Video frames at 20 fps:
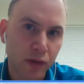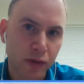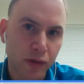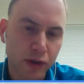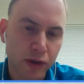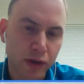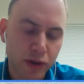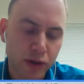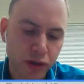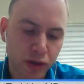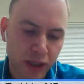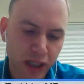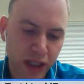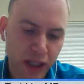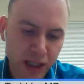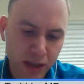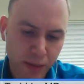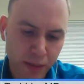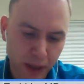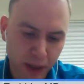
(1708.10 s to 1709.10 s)
So these are
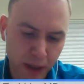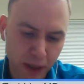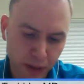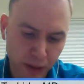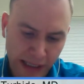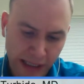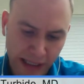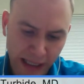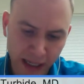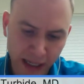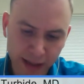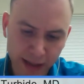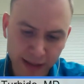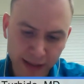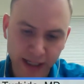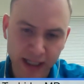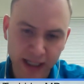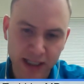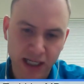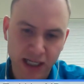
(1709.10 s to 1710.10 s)
people that cannot
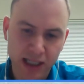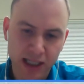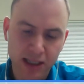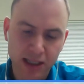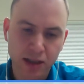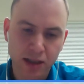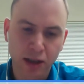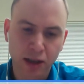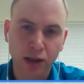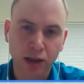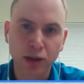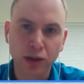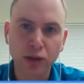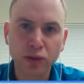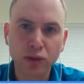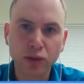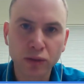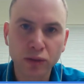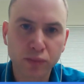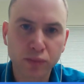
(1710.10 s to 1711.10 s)
digest the
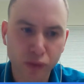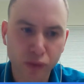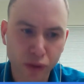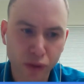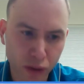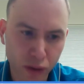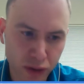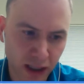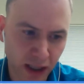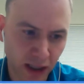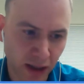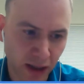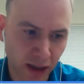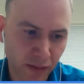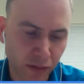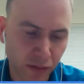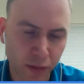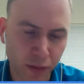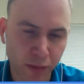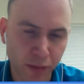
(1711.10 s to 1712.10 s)
gluten protein.
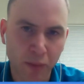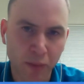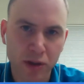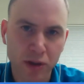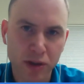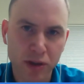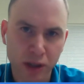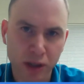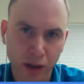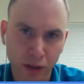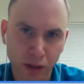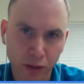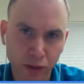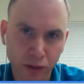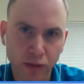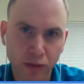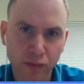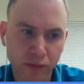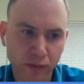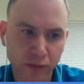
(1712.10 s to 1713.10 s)
Remember, it's
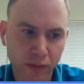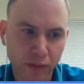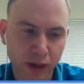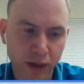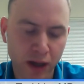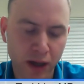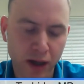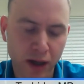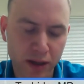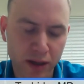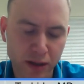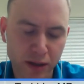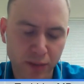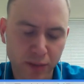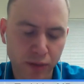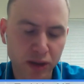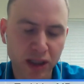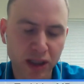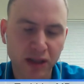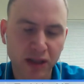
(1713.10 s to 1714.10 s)
a
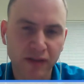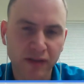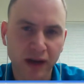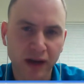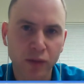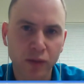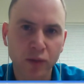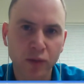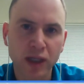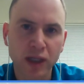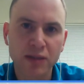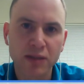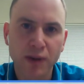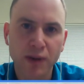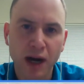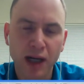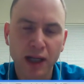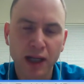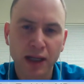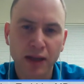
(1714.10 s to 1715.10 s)
protein found in wheat,
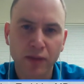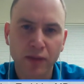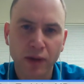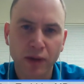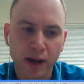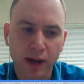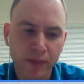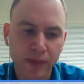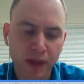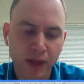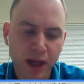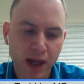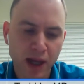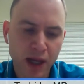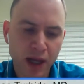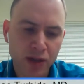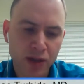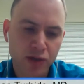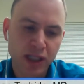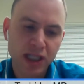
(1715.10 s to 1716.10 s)
barley, and rye.
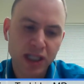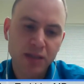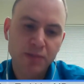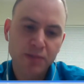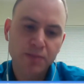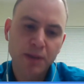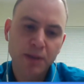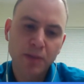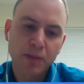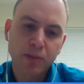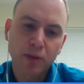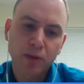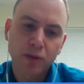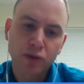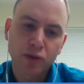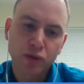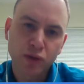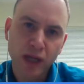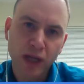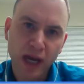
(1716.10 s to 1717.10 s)
So these people do
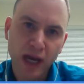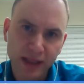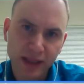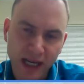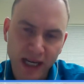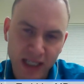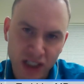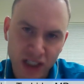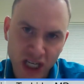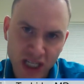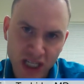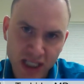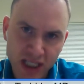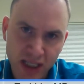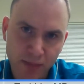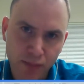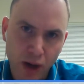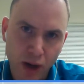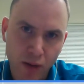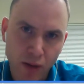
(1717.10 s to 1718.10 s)
not digest it
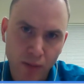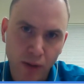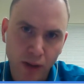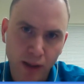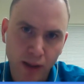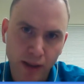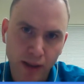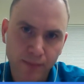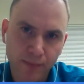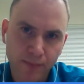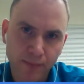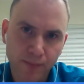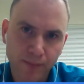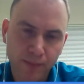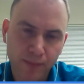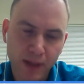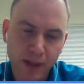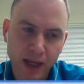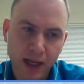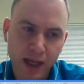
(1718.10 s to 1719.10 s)
properly.
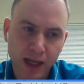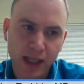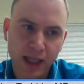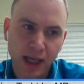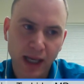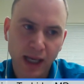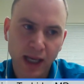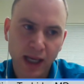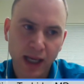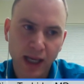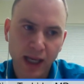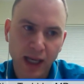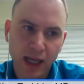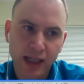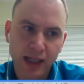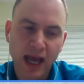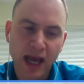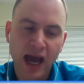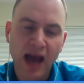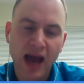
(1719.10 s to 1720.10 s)
They
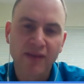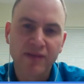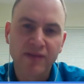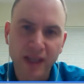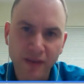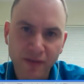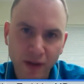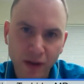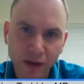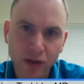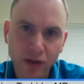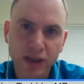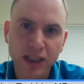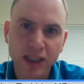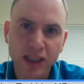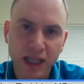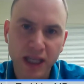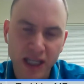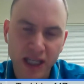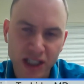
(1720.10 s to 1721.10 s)
have difficulty
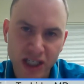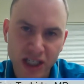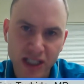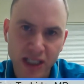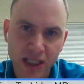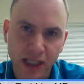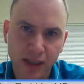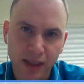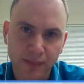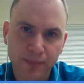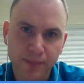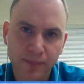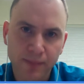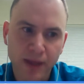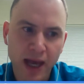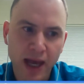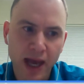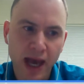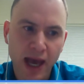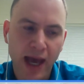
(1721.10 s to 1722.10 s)
digesting it,
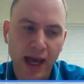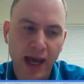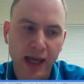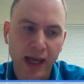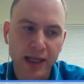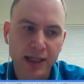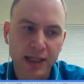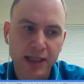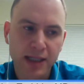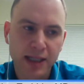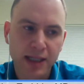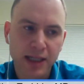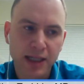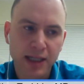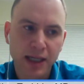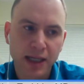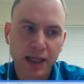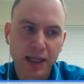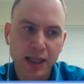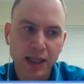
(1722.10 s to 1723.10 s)
and
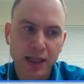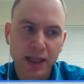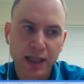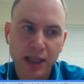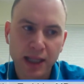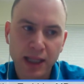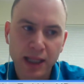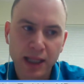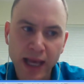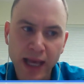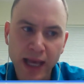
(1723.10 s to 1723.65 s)
they